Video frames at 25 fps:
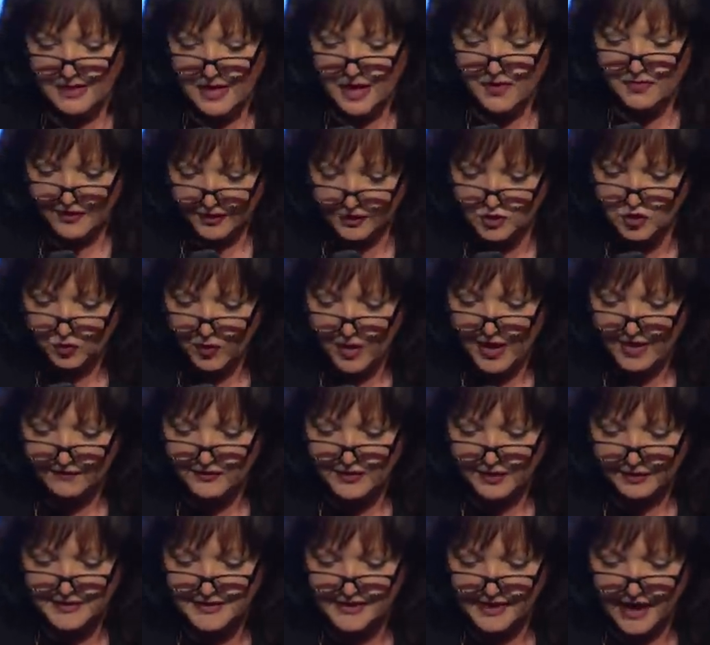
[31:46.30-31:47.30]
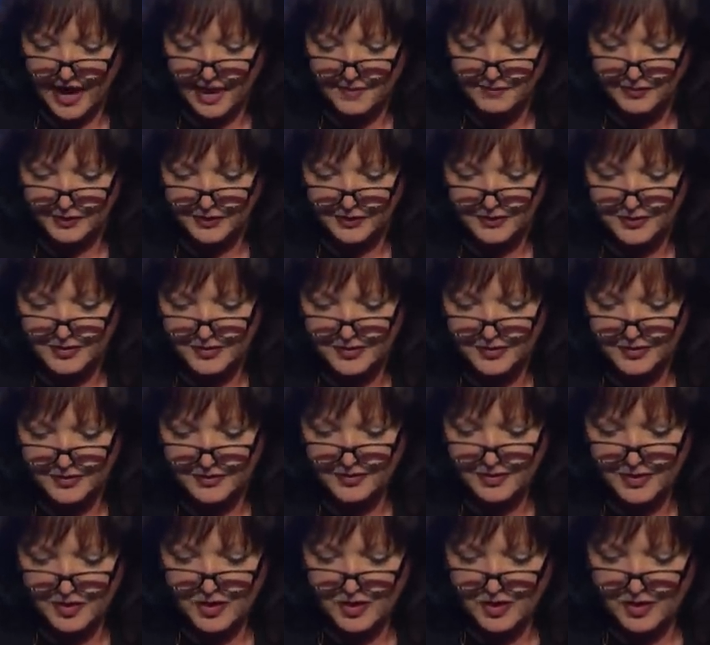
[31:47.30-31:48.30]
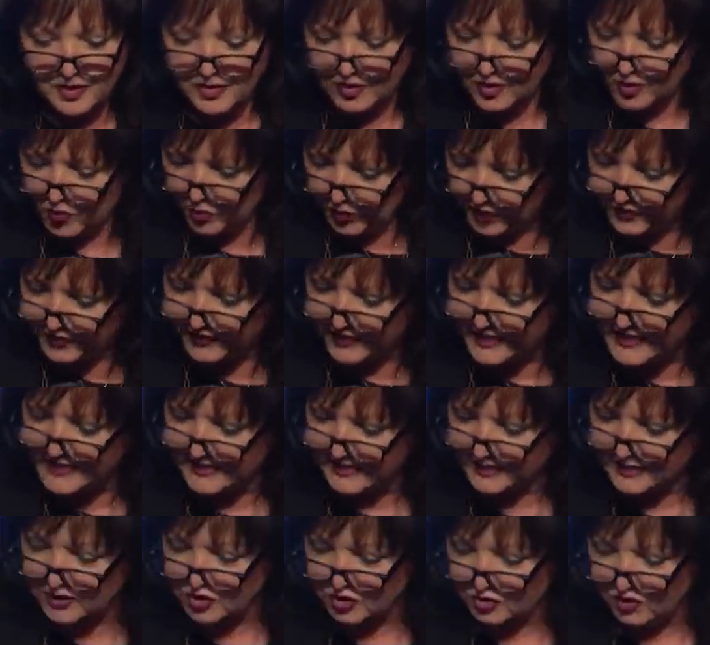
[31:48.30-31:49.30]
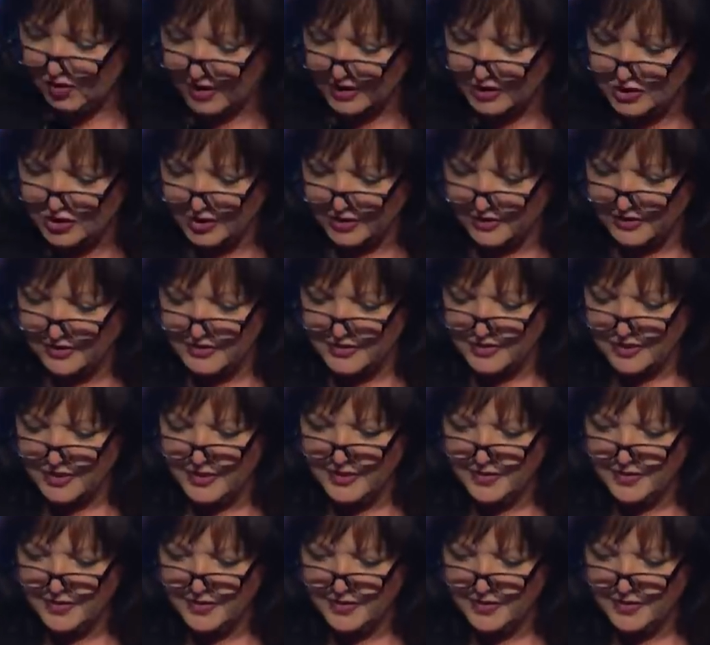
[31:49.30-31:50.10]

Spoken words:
the 12 disciples with these instructions.